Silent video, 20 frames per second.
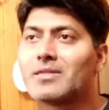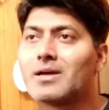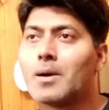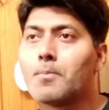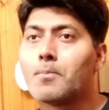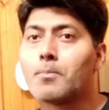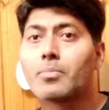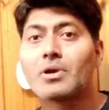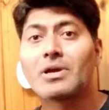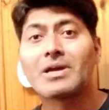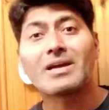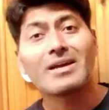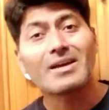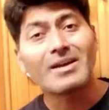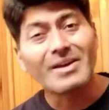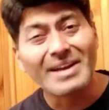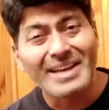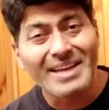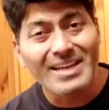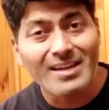some
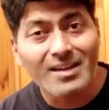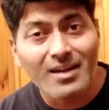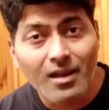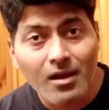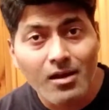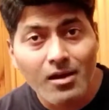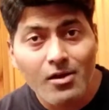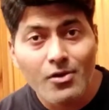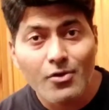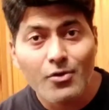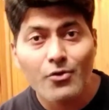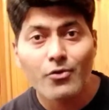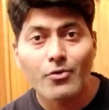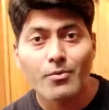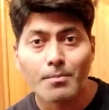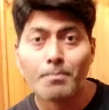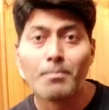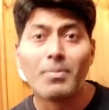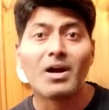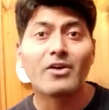critical
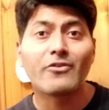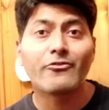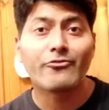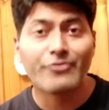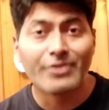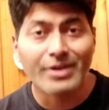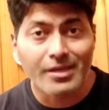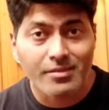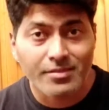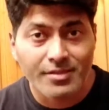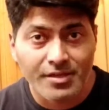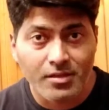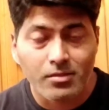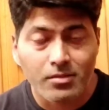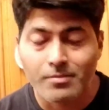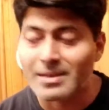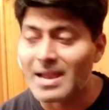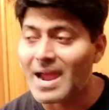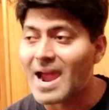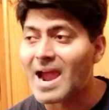bug
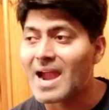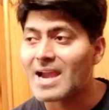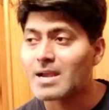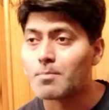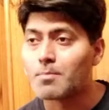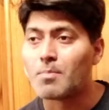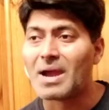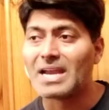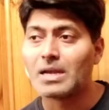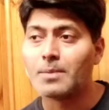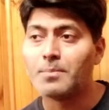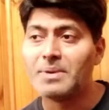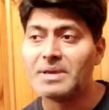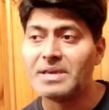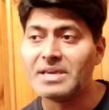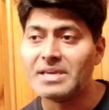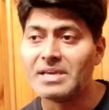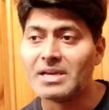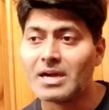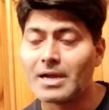fixes that might
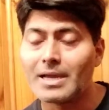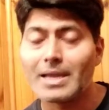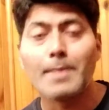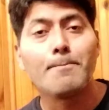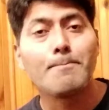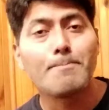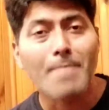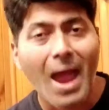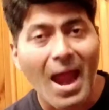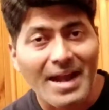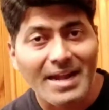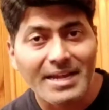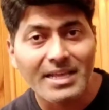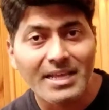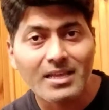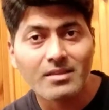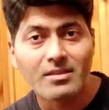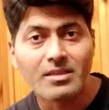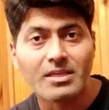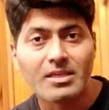be
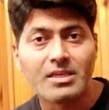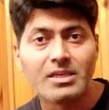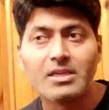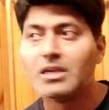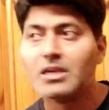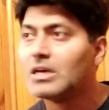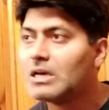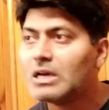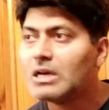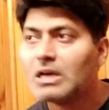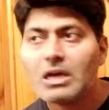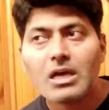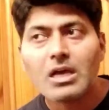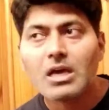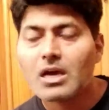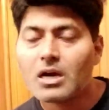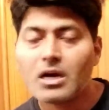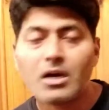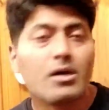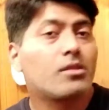impacting
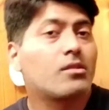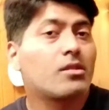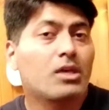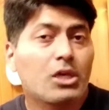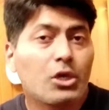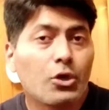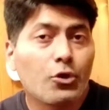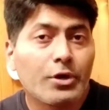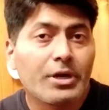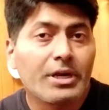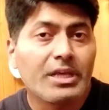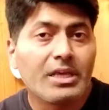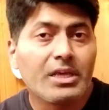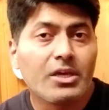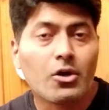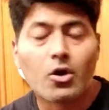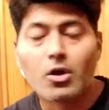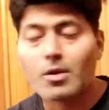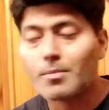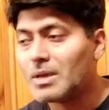the
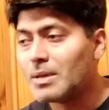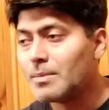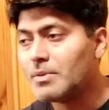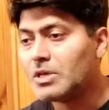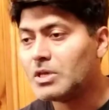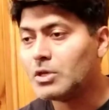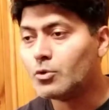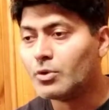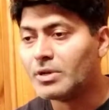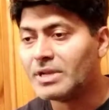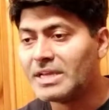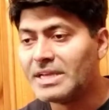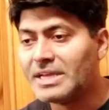security, or maybe you